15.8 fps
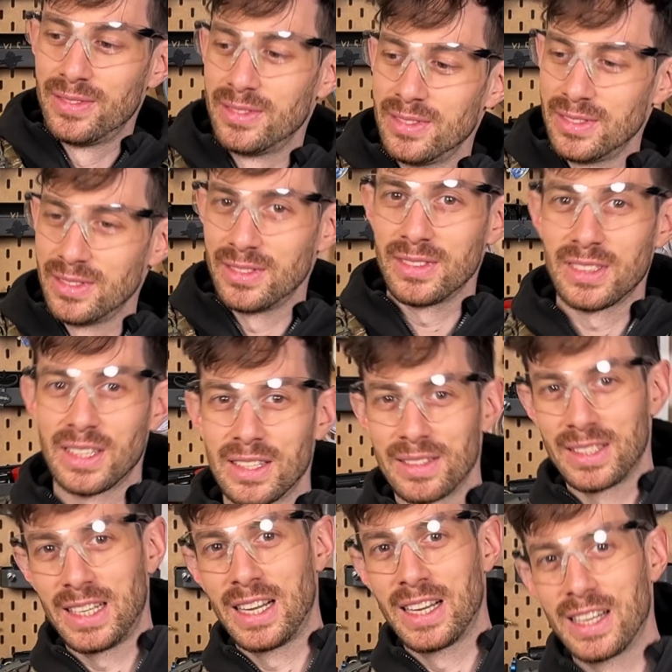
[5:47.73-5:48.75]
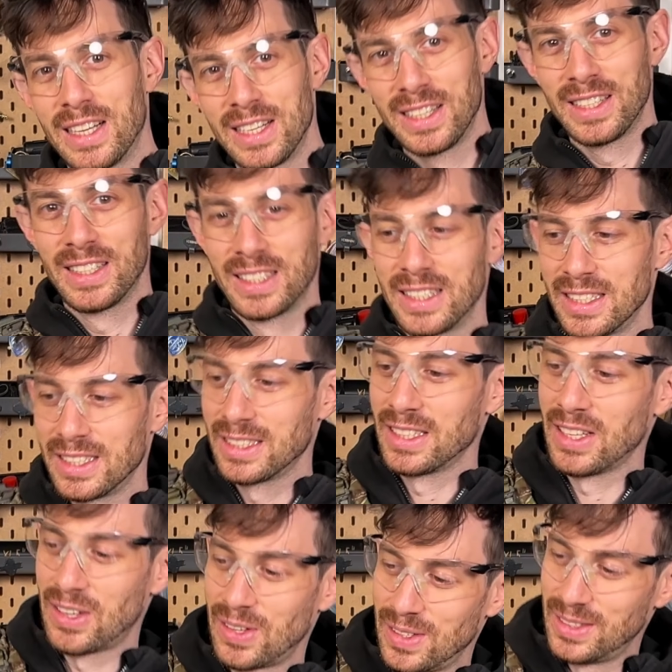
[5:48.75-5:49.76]
you
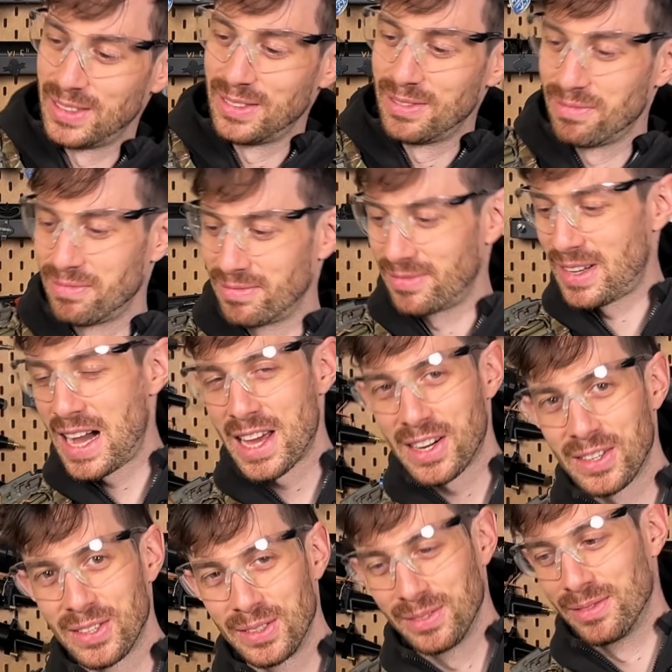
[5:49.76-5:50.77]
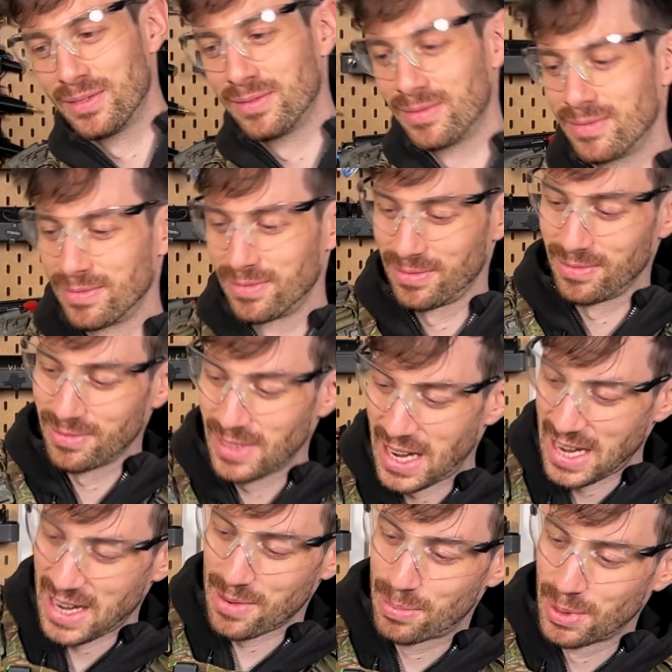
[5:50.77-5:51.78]
know, I don't know,
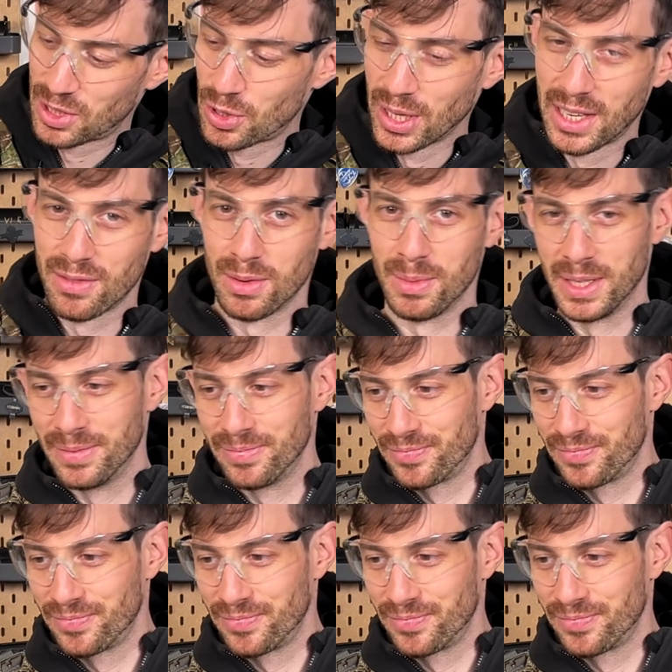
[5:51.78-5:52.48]
a bit tricky for me.